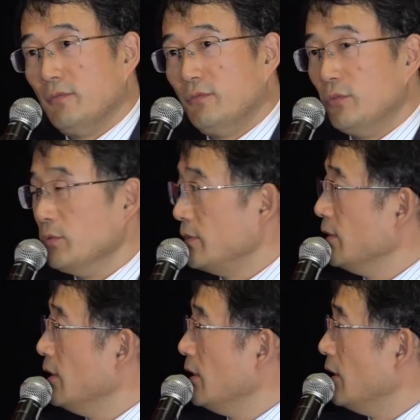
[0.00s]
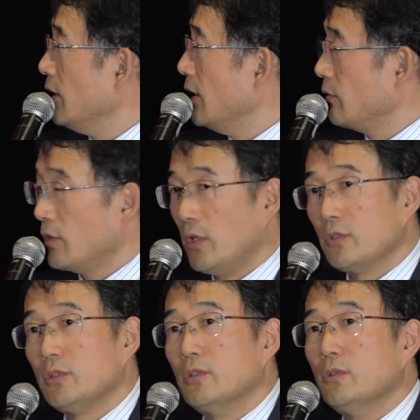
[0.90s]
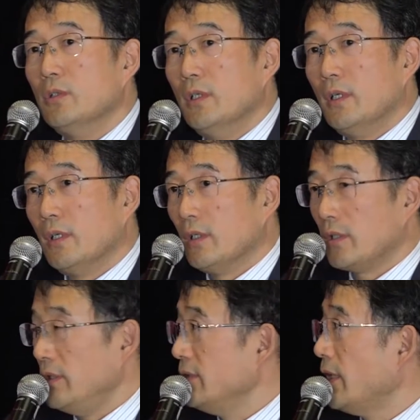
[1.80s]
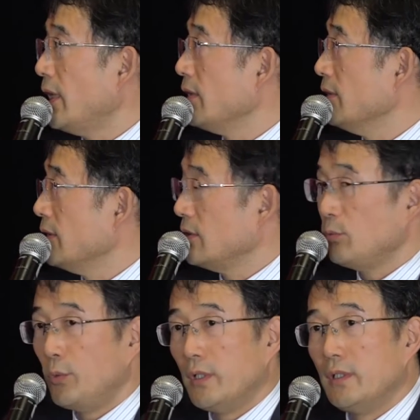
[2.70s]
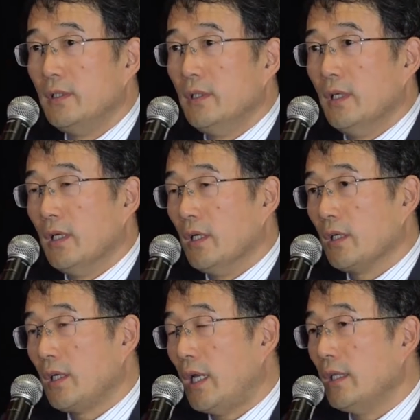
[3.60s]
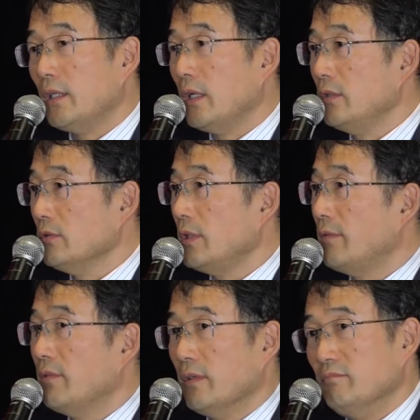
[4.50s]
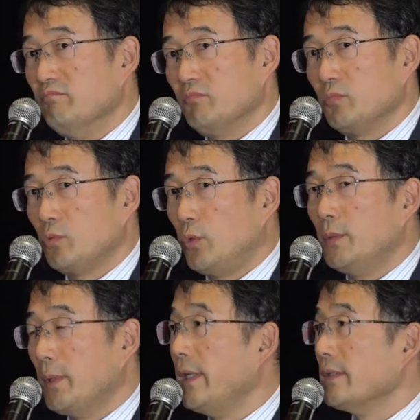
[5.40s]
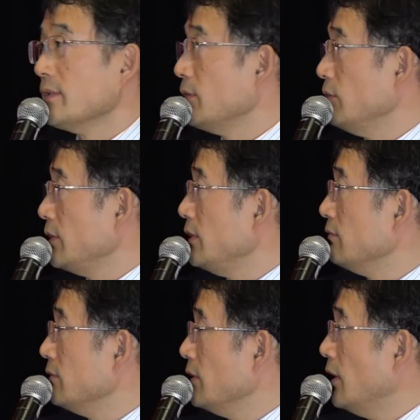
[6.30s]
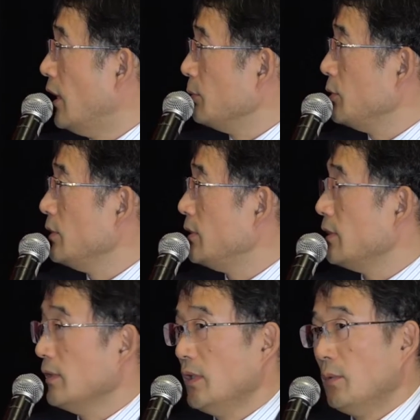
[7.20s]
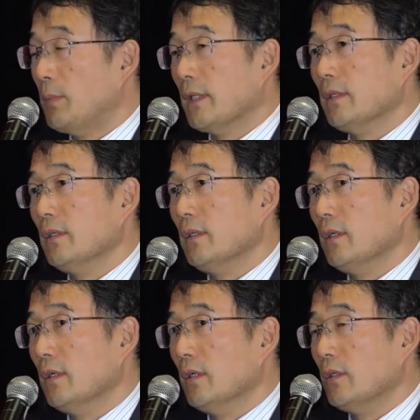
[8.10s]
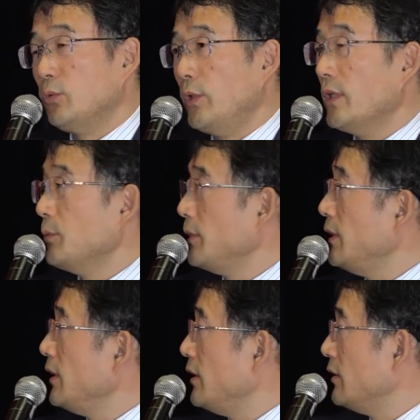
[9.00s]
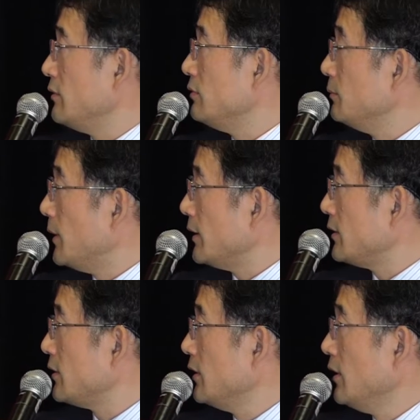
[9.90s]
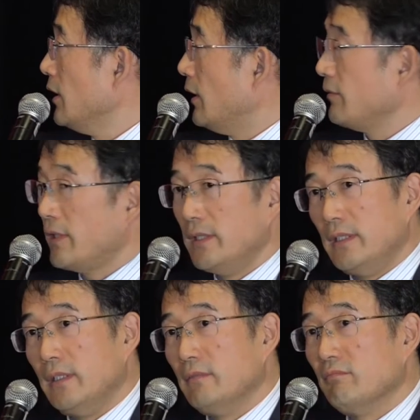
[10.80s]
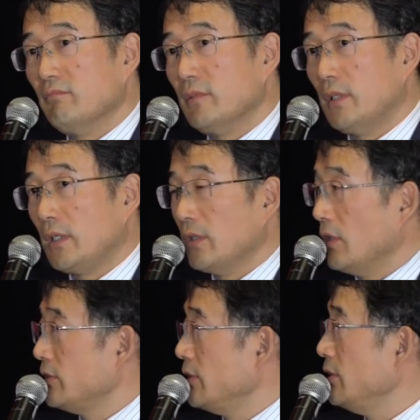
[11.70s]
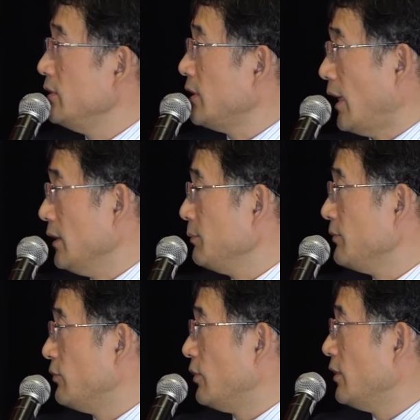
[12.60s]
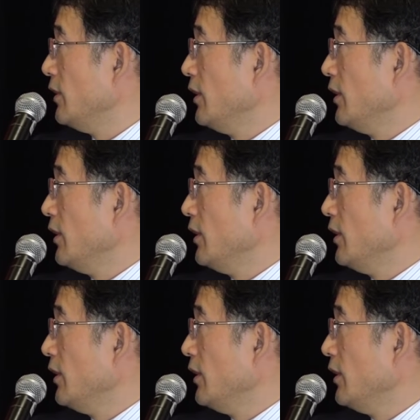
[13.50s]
food, agricultural, clean tech, that's where Canada used to have a great place to look into opportunity. But the reason we didn't hear too much of Canadian technology in China before,